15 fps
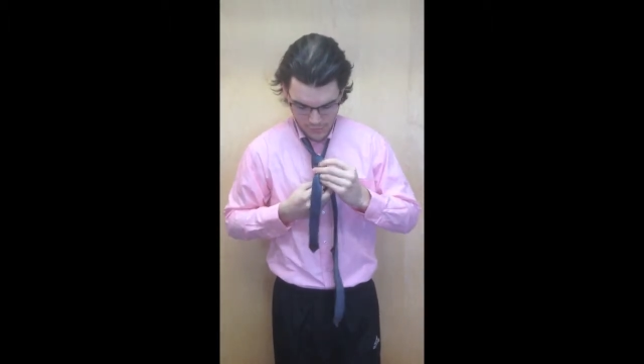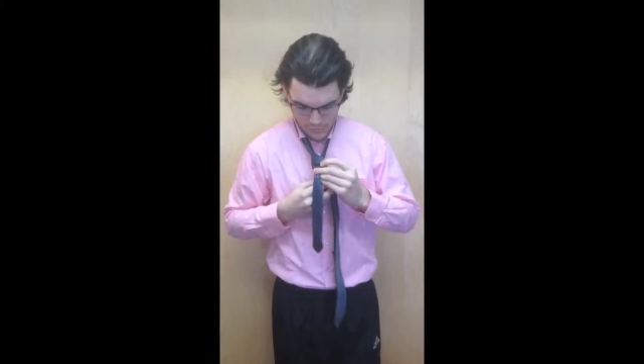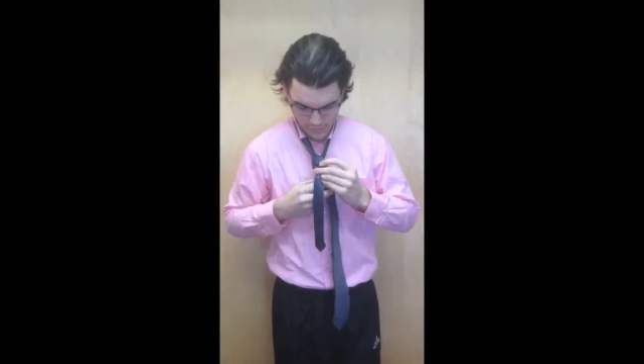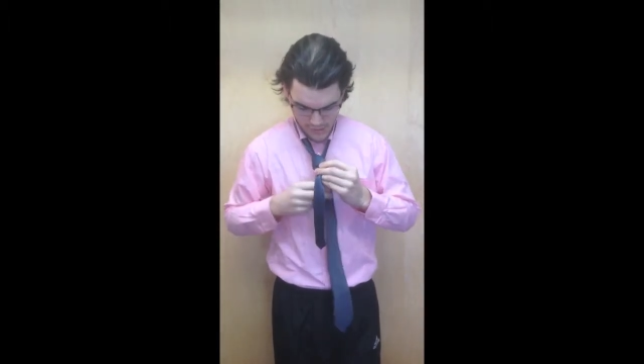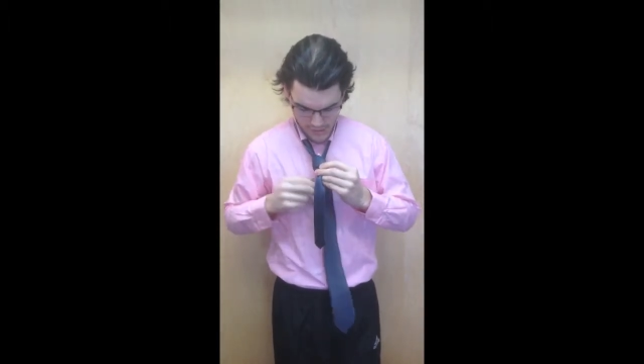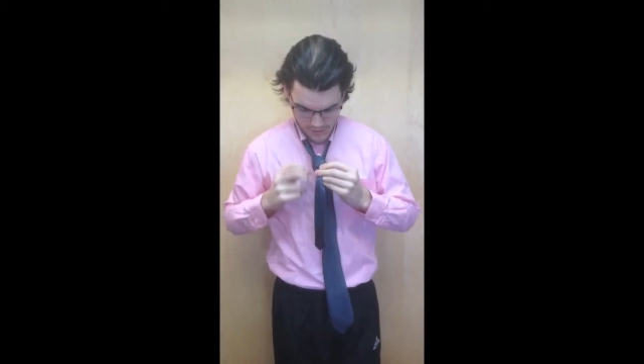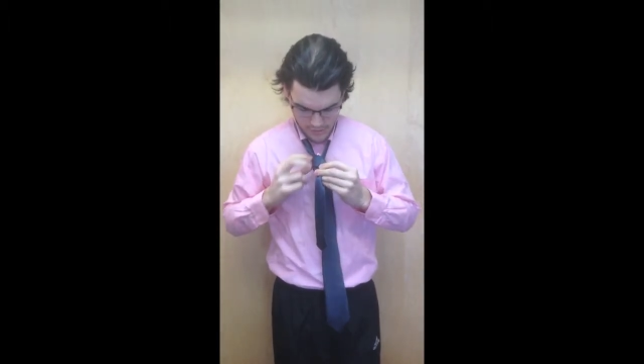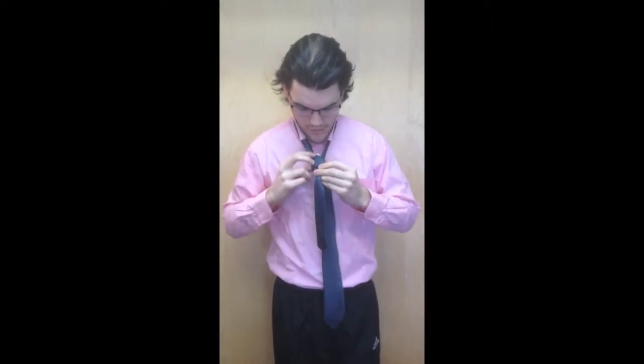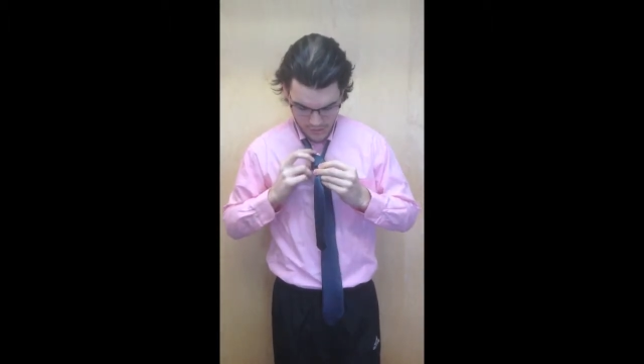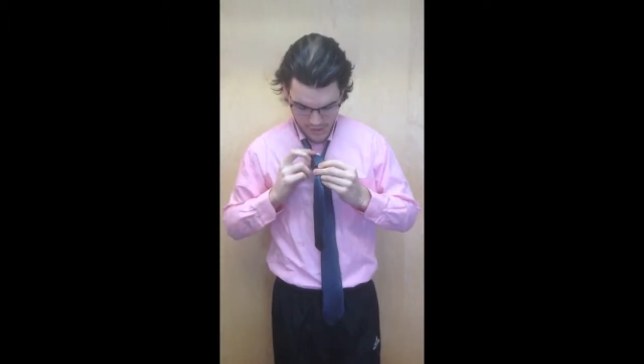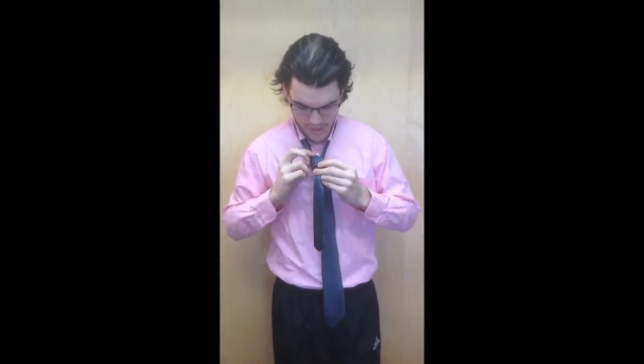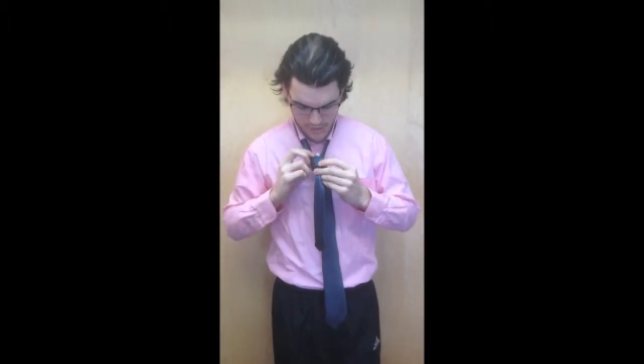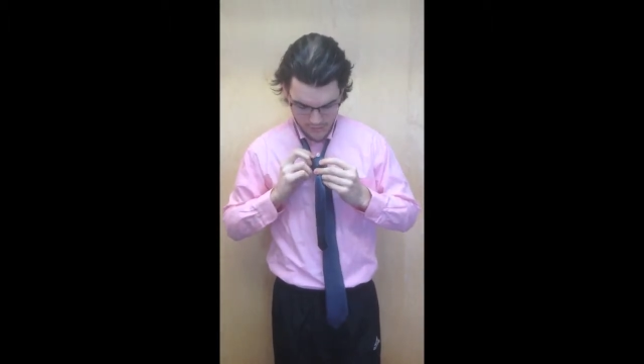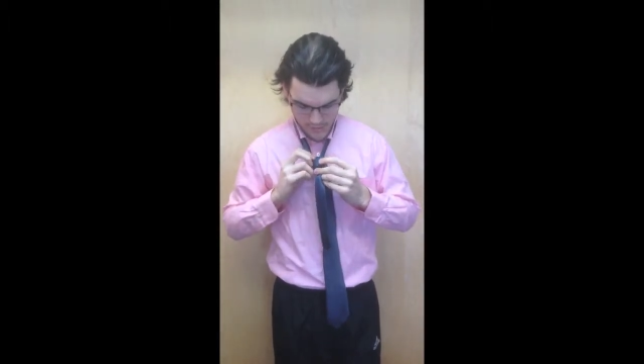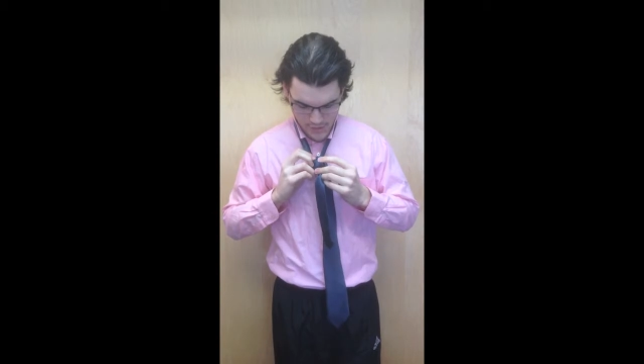that you
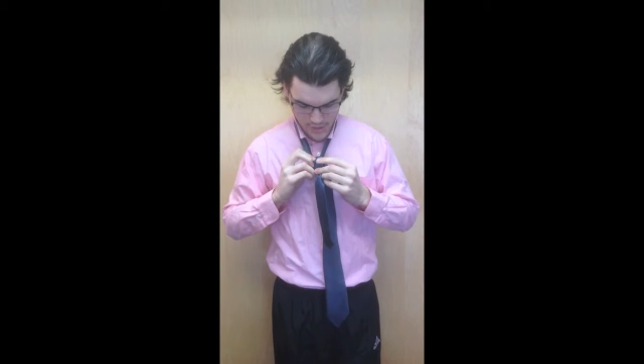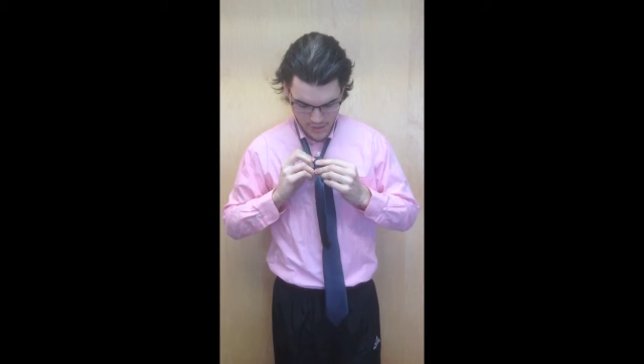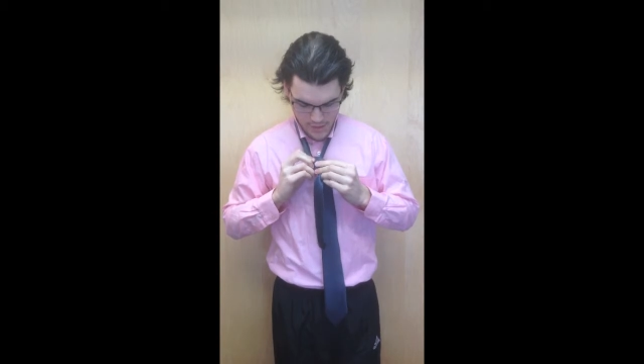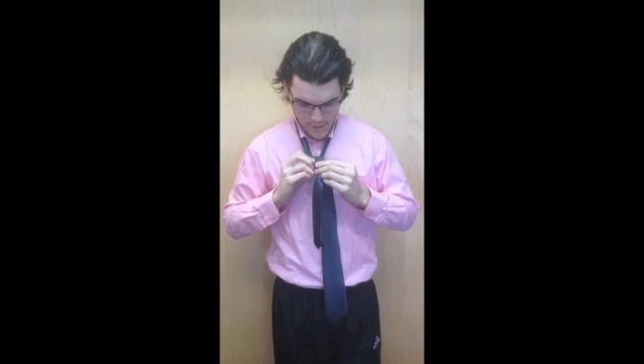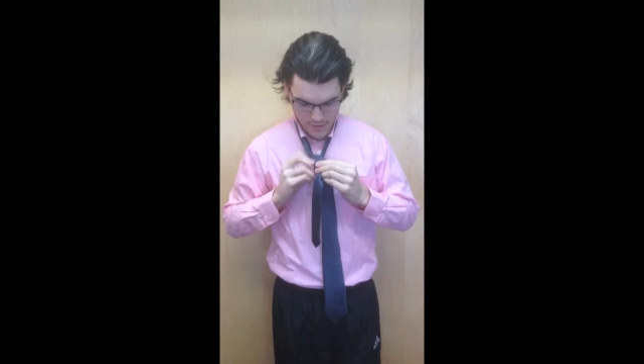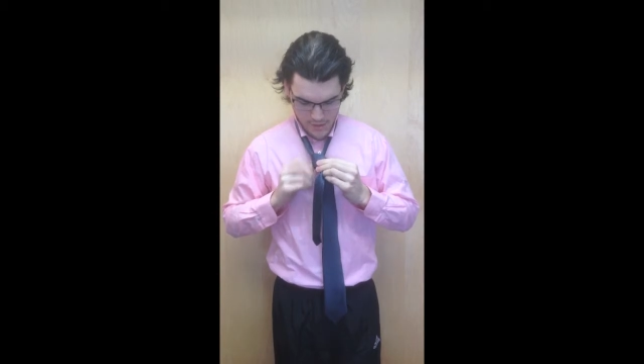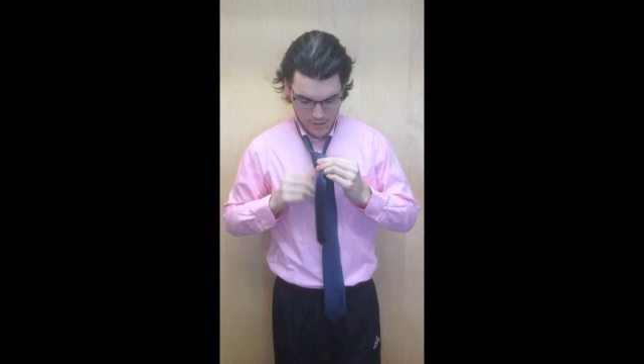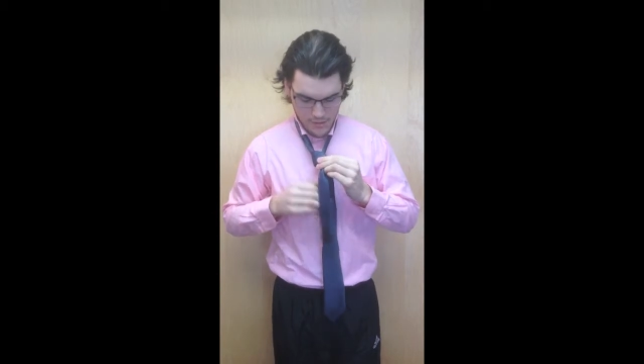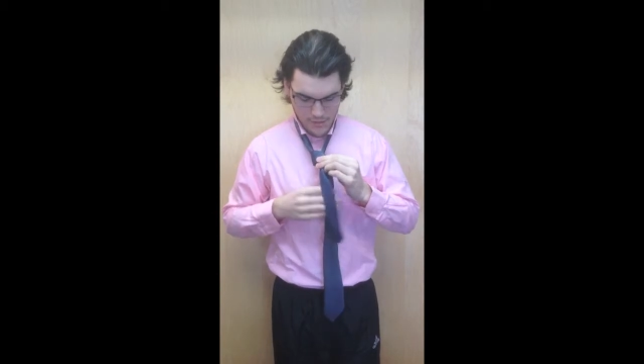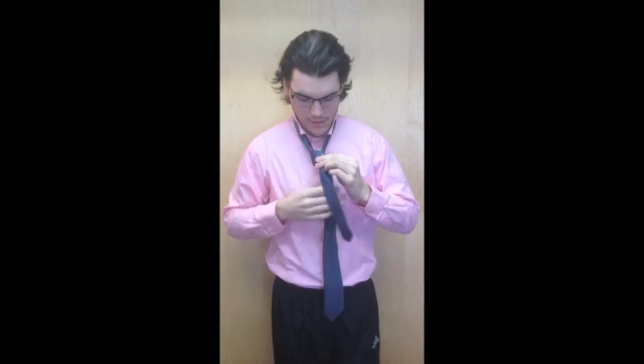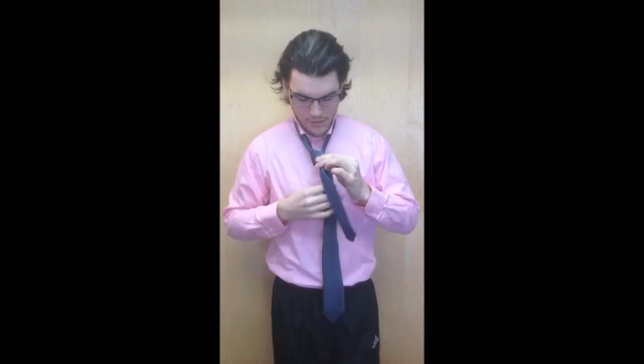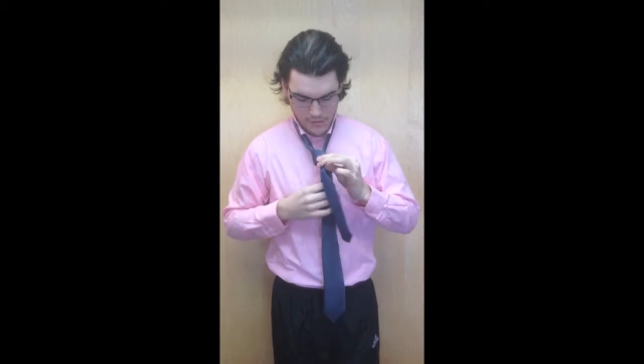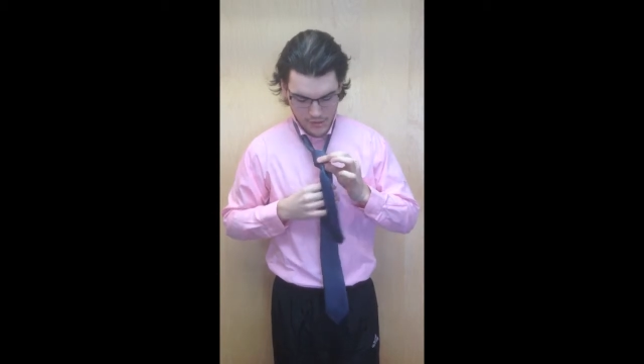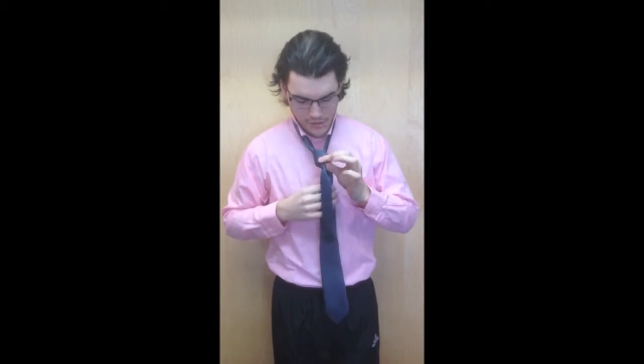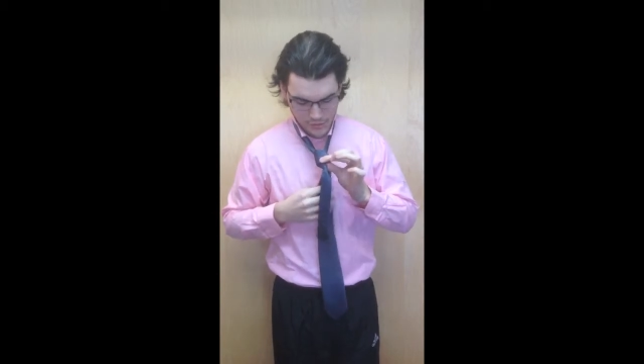have
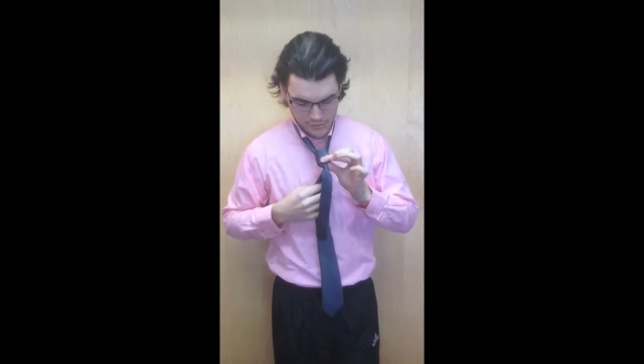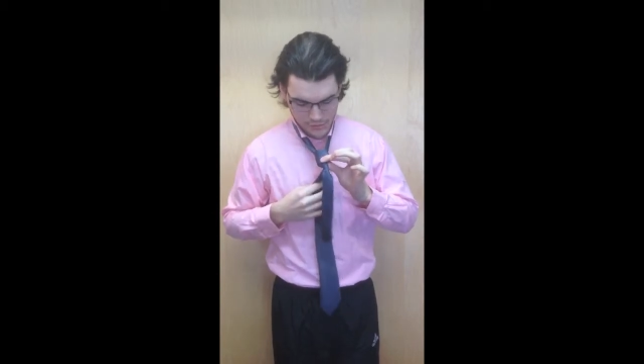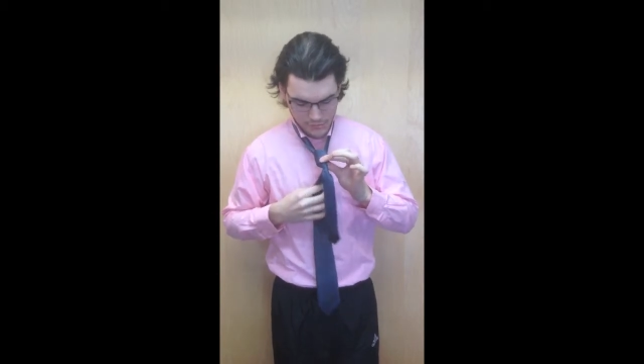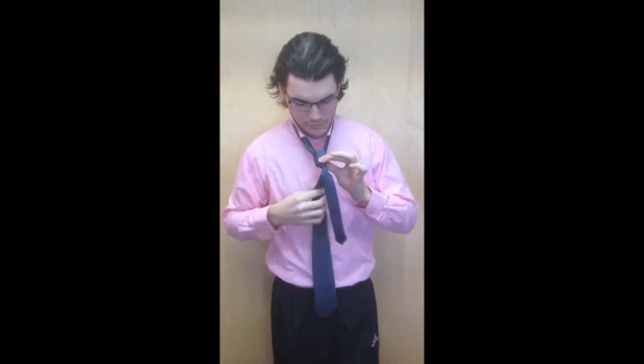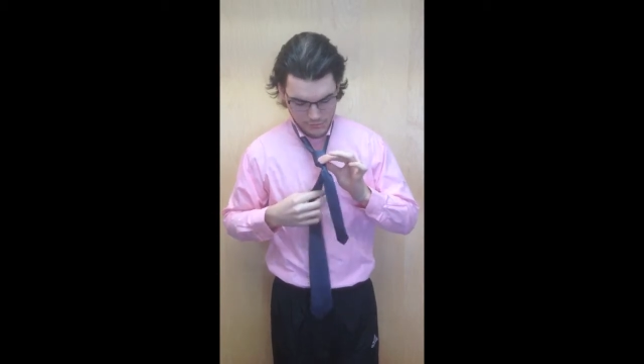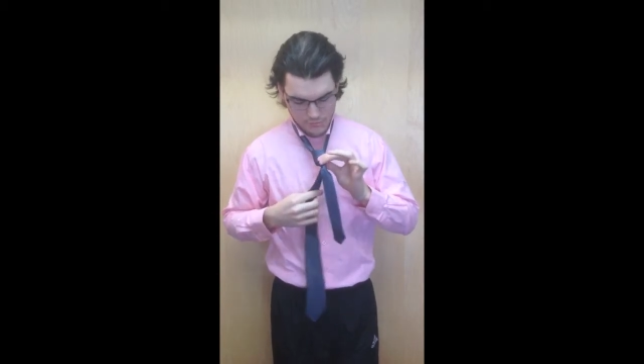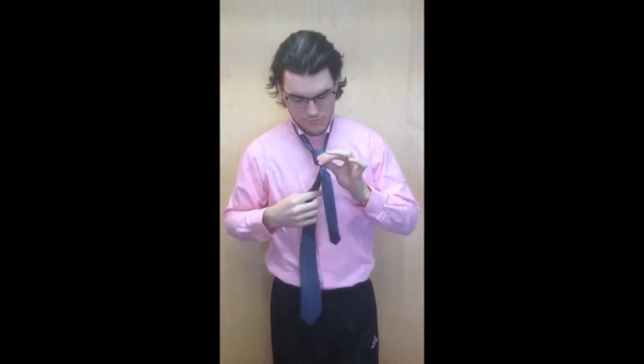this